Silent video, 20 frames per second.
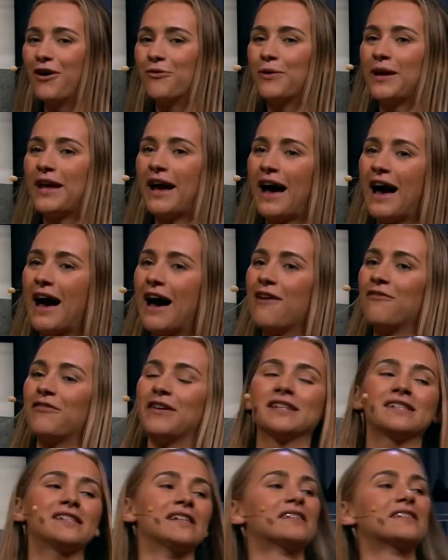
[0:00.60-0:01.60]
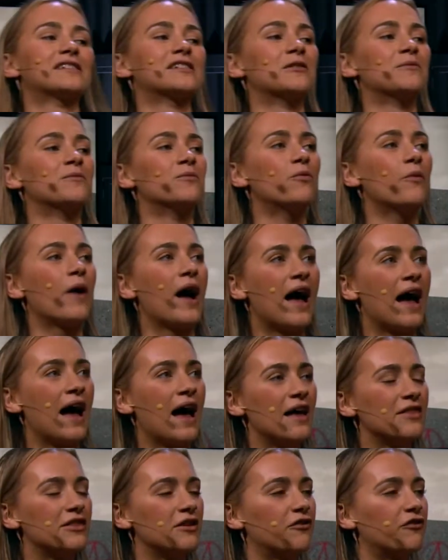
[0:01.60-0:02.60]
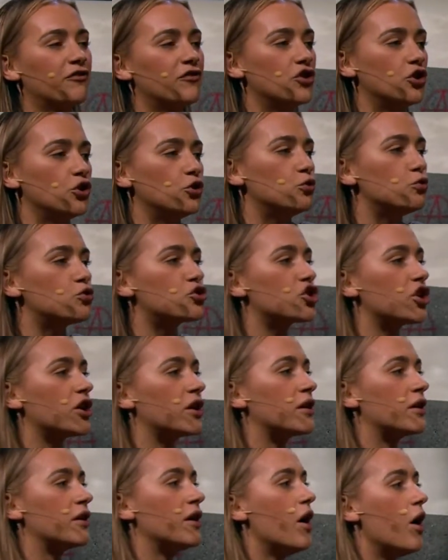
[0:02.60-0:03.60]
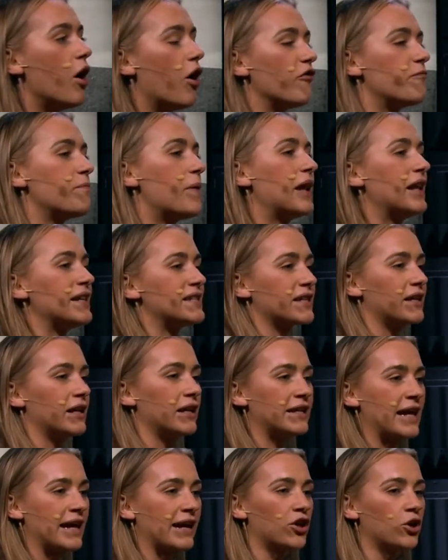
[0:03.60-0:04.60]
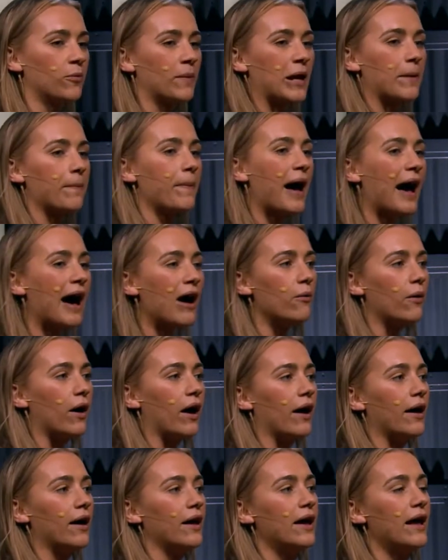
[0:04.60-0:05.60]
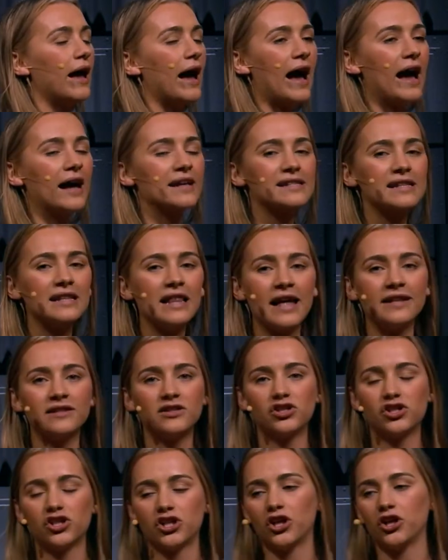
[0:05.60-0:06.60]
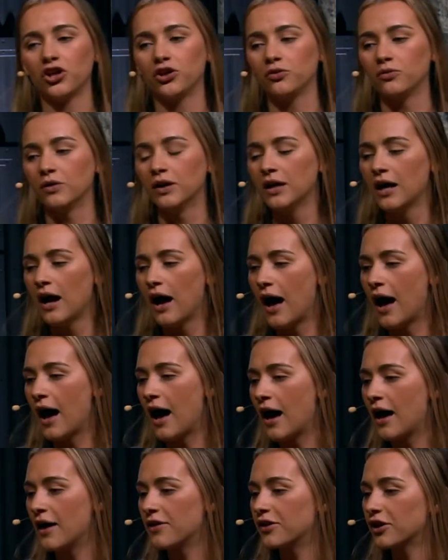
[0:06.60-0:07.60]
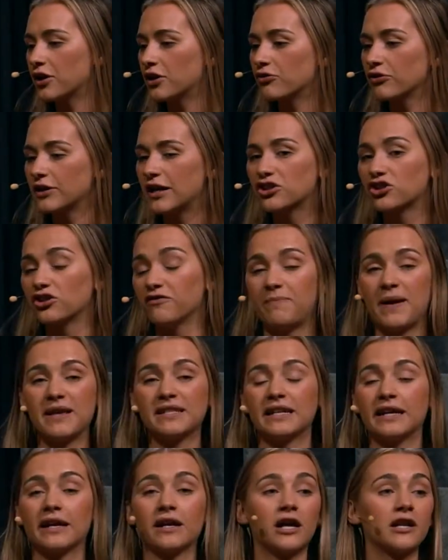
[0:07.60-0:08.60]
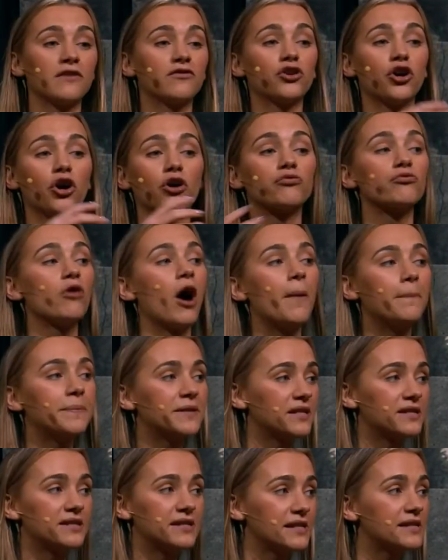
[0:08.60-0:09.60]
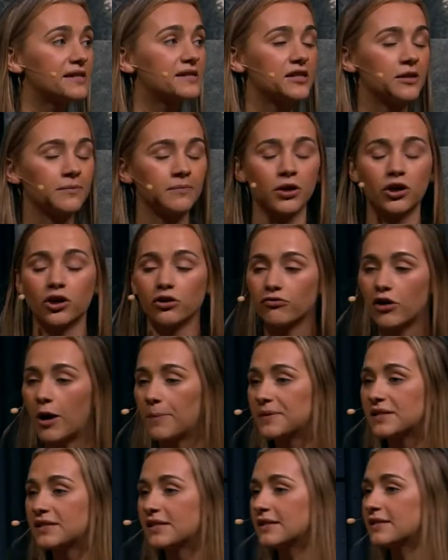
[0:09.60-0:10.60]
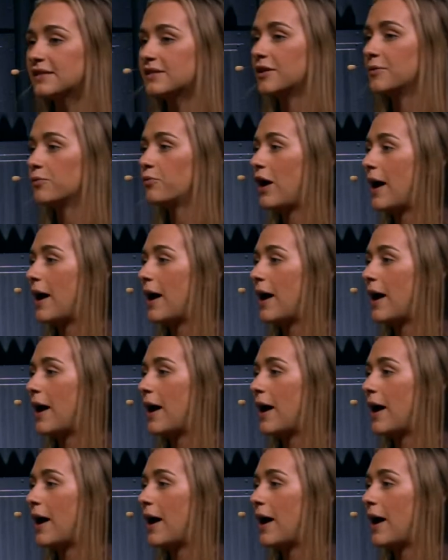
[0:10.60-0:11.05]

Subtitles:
We have a system where the fusion of political and economic power has led to the creation of basically a kind of corrupt system, a corrupt system